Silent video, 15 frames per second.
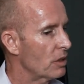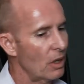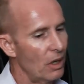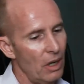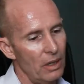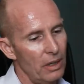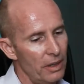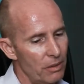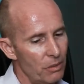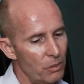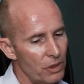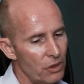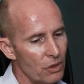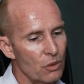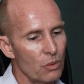Letter of
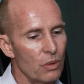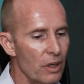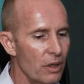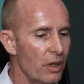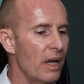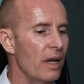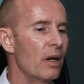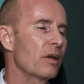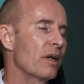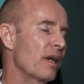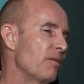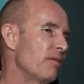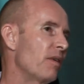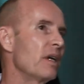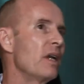wishes, all okay. Okay,
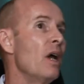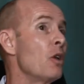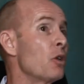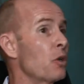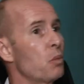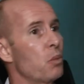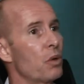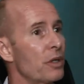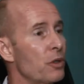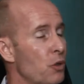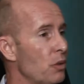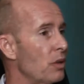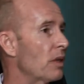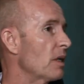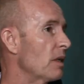fine. So what did you
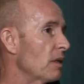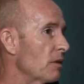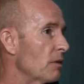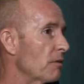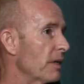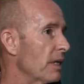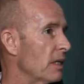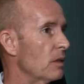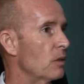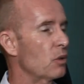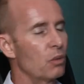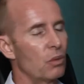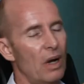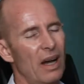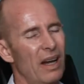think of the cricket?
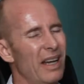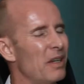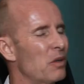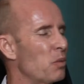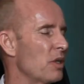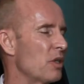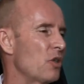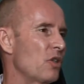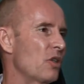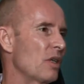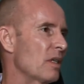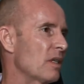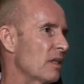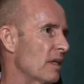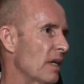Or it was
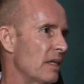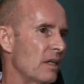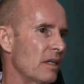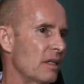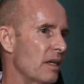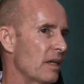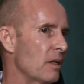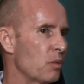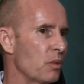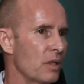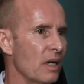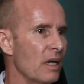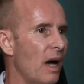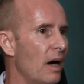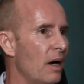just, as I say, it was
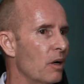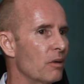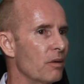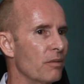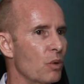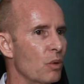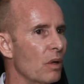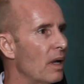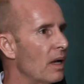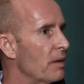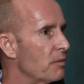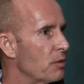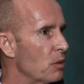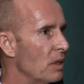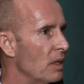an hour of your
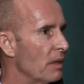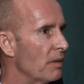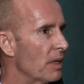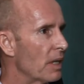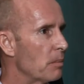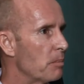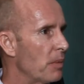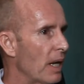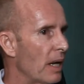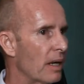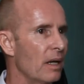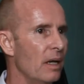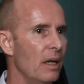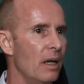life you'd never get back.